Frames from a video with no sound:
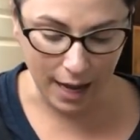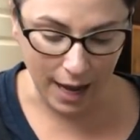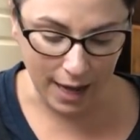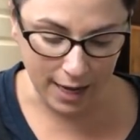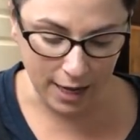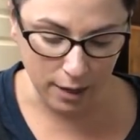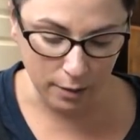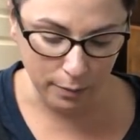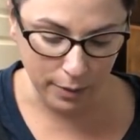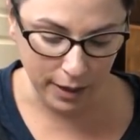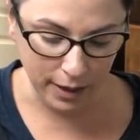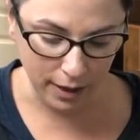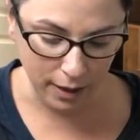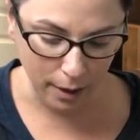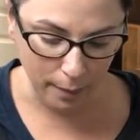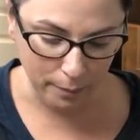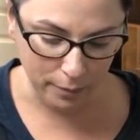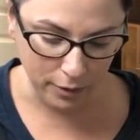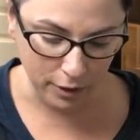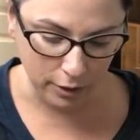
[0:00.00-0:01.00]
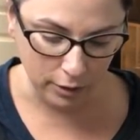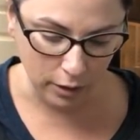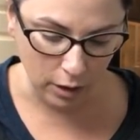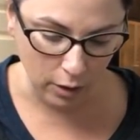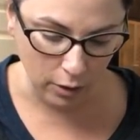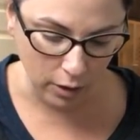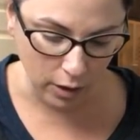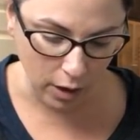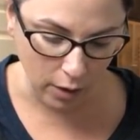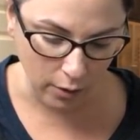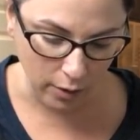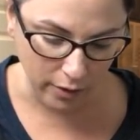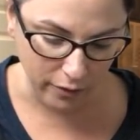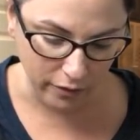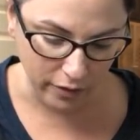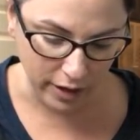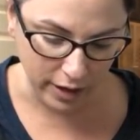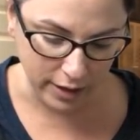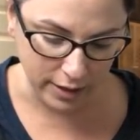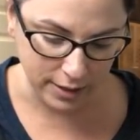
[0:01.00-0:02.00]
I can pick up the logo
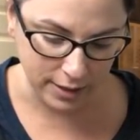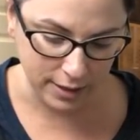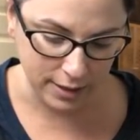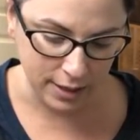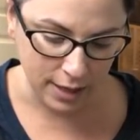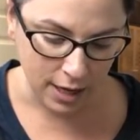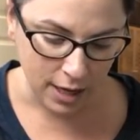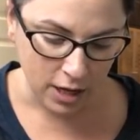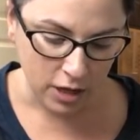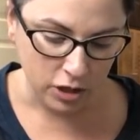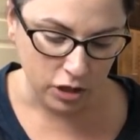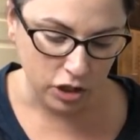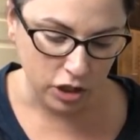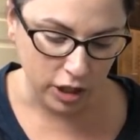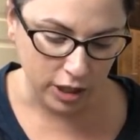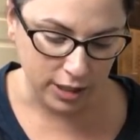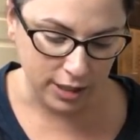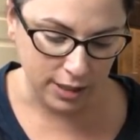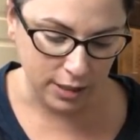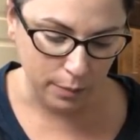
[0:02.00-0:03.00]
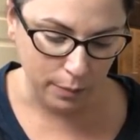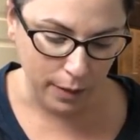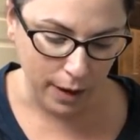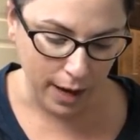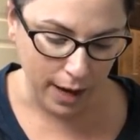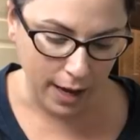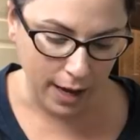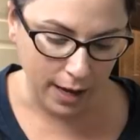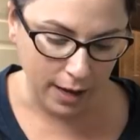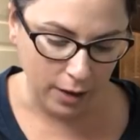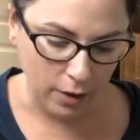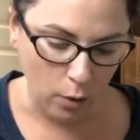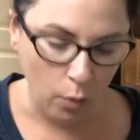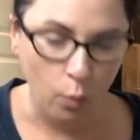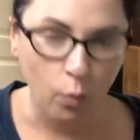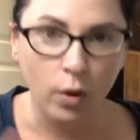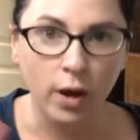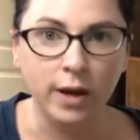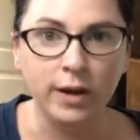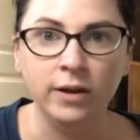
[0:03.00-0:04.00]
of this just by
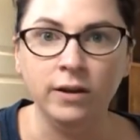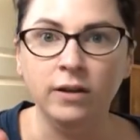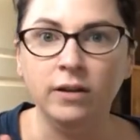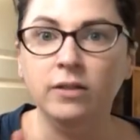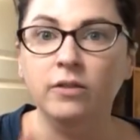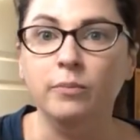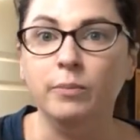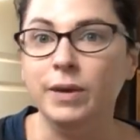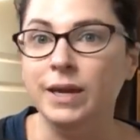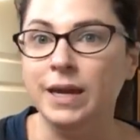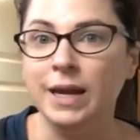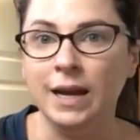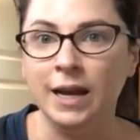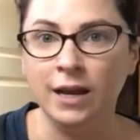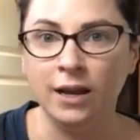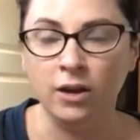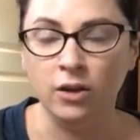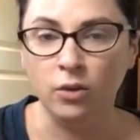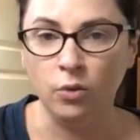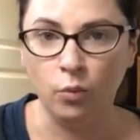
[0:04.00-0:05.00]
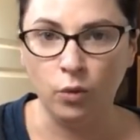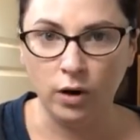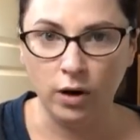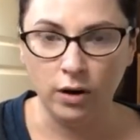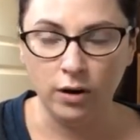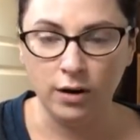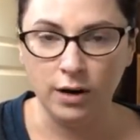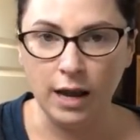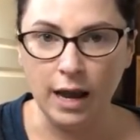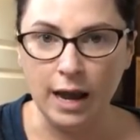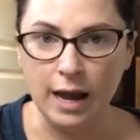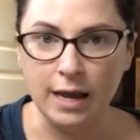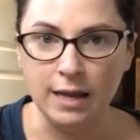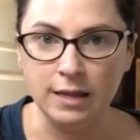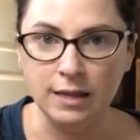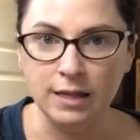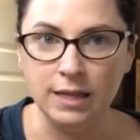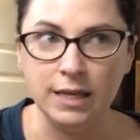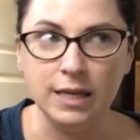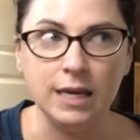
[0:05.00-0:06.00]
the beginning of the word
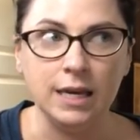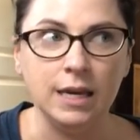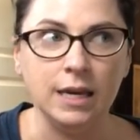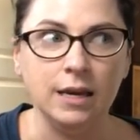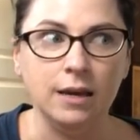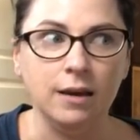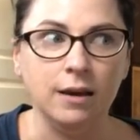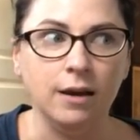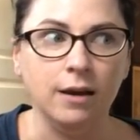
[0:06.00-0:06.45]
and the